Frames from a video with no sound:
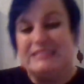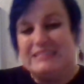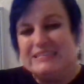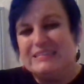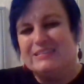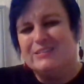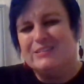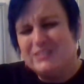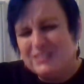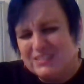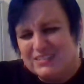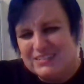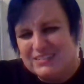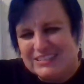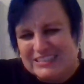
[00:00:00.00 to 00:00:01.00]
Loyalty.
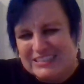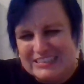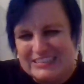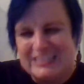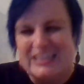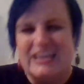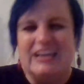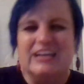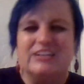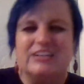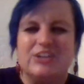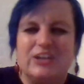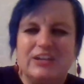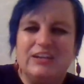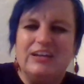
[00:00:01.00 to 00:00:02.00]

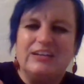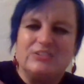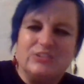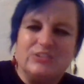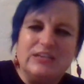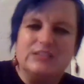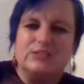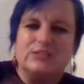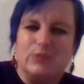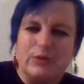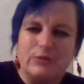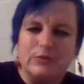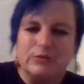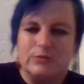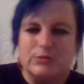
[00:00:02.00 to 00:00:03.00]
China actually had some
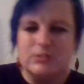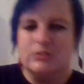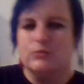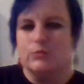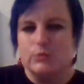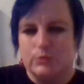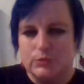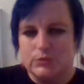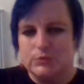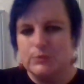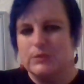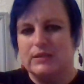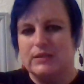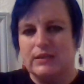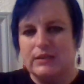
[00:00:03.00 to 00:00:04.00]
rather interesting rules
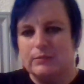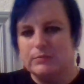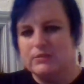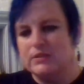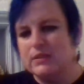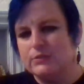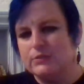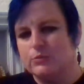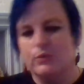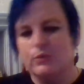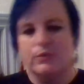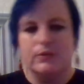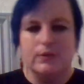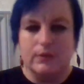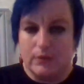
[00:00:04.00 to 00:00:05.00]
when it came to that sort of
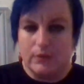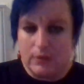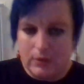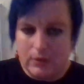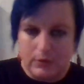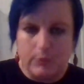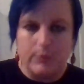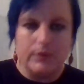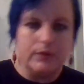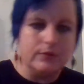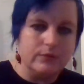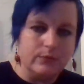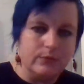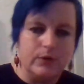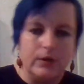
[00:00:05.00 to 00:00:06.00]
thing, and
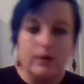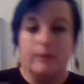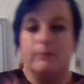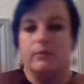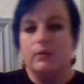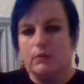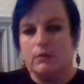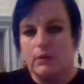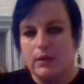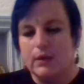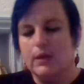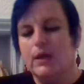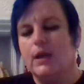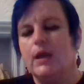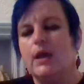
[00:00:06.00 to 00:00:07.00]
concubines and whatnot, but okay.
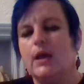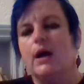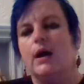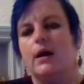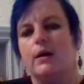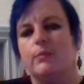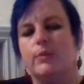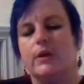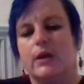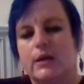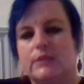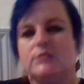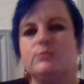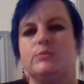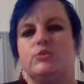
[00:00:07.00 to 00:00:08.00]
But a
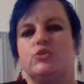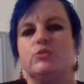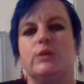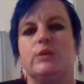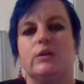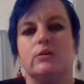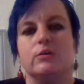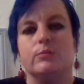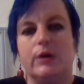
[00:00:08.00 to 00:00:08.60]
husband should be a good